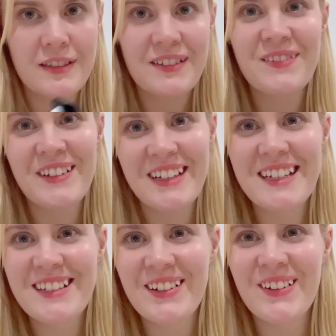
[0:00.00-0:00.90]
It's
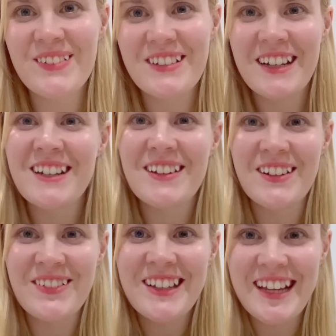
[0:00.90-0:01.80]
really soft. I don't know
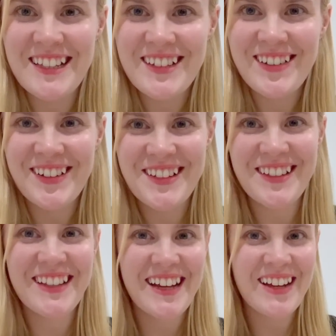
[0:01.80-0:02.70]
if it gets across
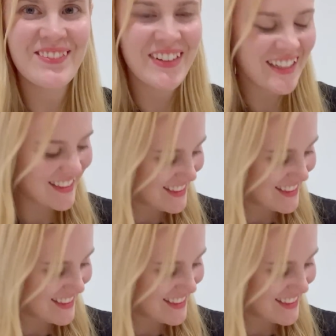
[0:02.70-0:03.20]
on the camera.